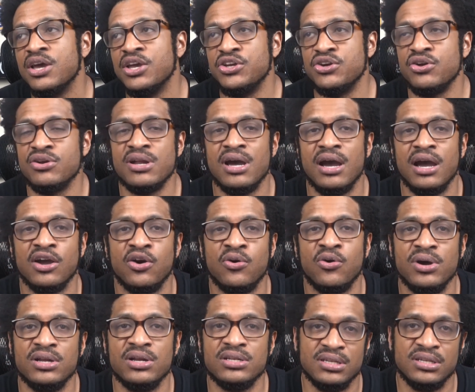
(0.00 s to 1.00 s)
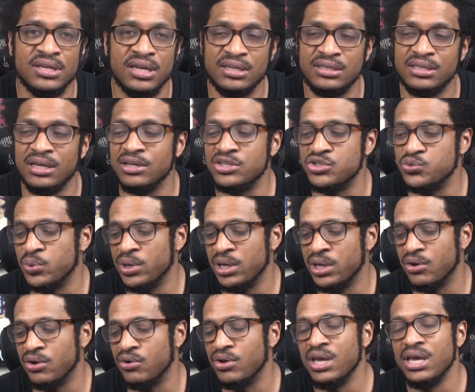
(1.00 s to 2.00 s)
you're not going to get that as well.